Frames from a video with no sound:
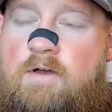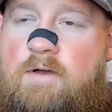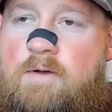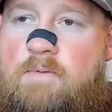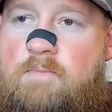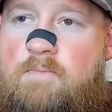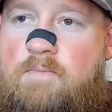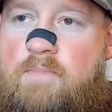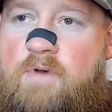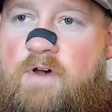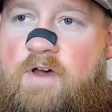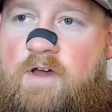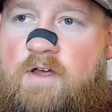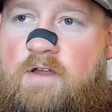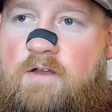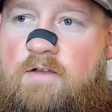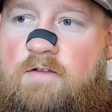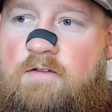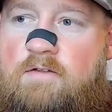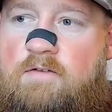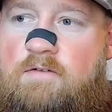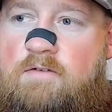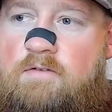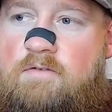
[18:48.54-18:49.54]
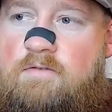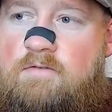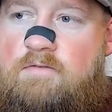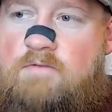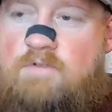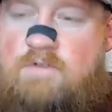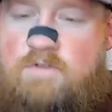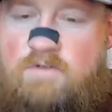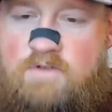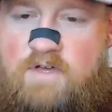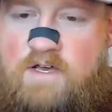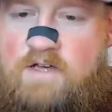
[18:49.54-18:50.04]
um, but
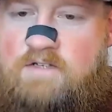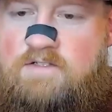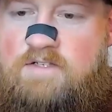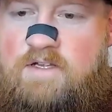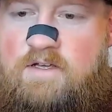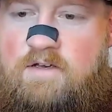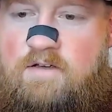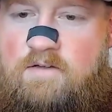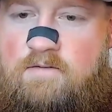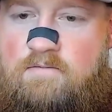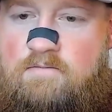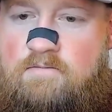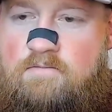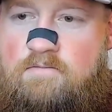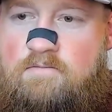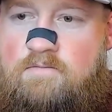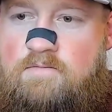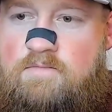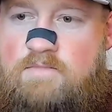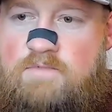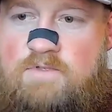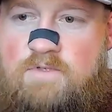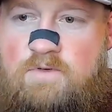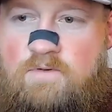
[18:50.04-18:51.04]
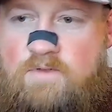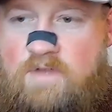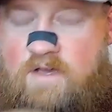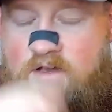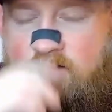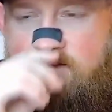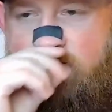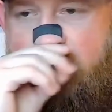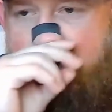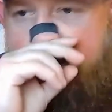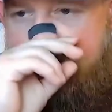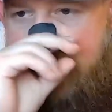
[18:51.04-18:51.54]
2008,
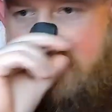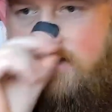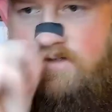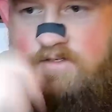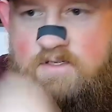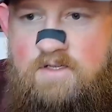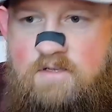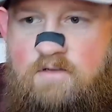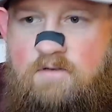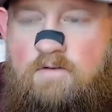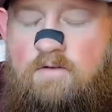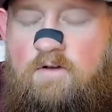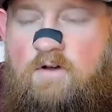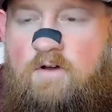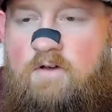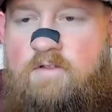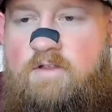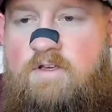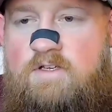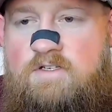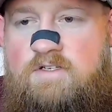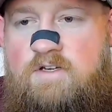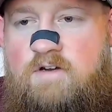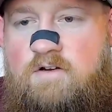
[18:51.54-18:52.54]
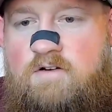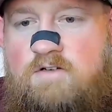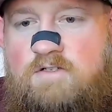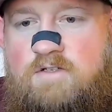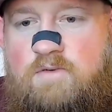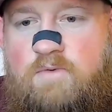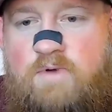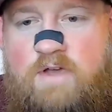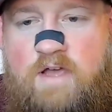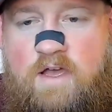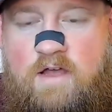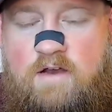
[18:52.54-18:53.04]
2019, all these years that
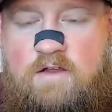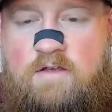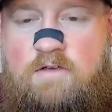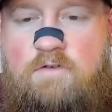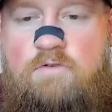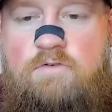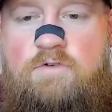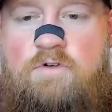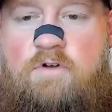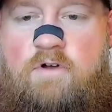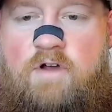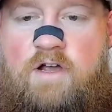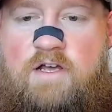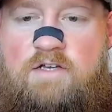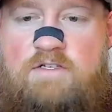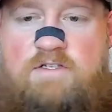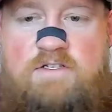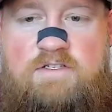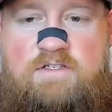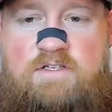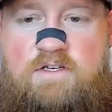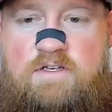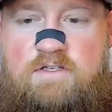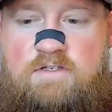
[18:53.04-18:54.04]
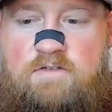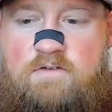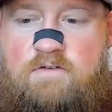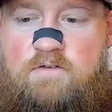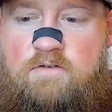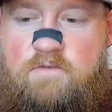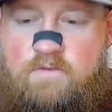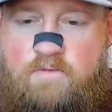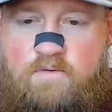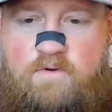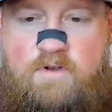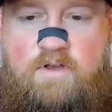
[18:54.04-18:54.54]
we had huge crashes and it took you
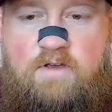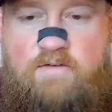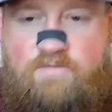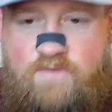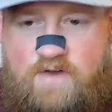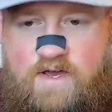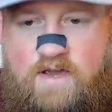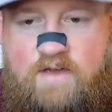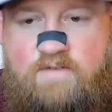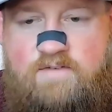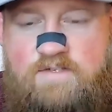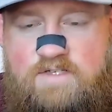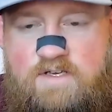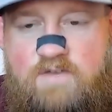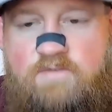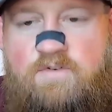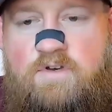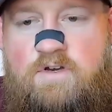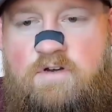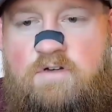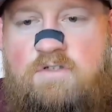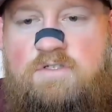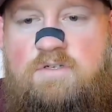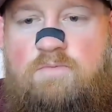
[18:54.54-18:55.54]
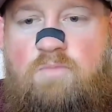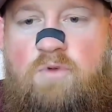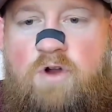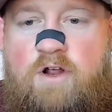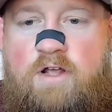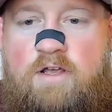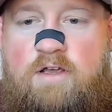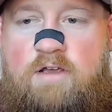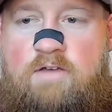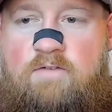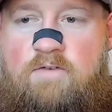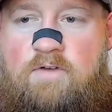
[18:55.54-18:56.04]
three, five, seven years to break
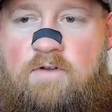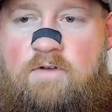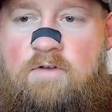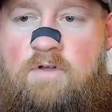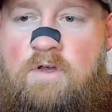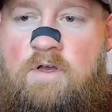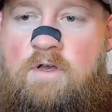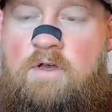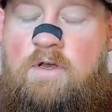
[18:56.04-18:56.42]
even,